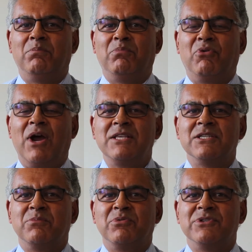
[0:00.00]
Prior
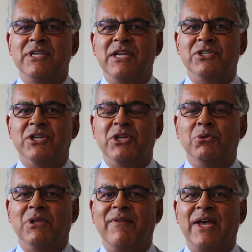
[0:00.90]
to the procedure, you
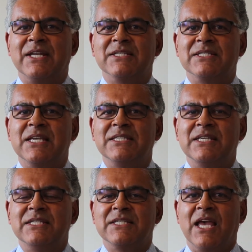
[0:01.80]
will have had a
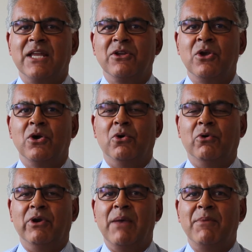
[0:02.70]
CT scan
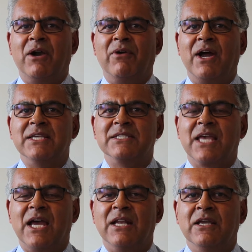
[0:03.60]
or an MRI
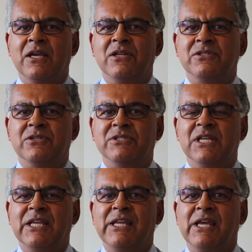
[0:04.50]
scan to
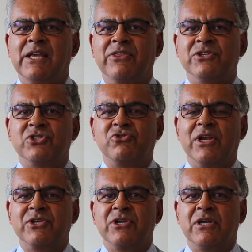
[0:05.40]
delineate the
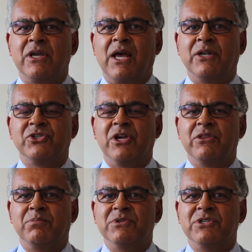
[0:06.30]
stricture and show
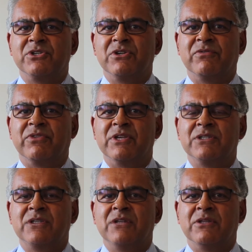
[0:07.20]
the position of
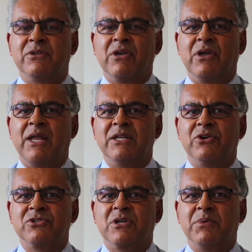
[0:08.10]
this to the
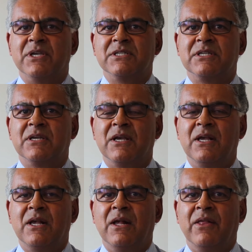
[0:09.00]
endoscopist.
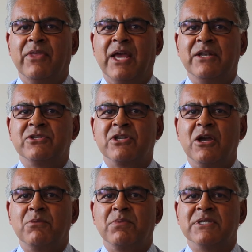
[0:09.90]
The
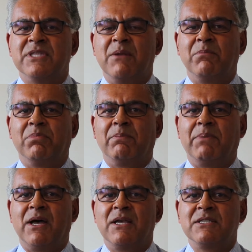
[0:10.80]
endoscope is then
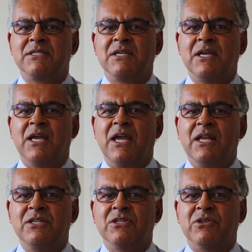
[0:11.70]
passed
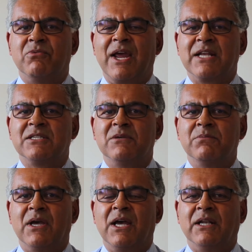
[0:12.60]
into the
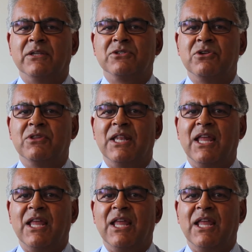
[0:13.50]
rectum and to the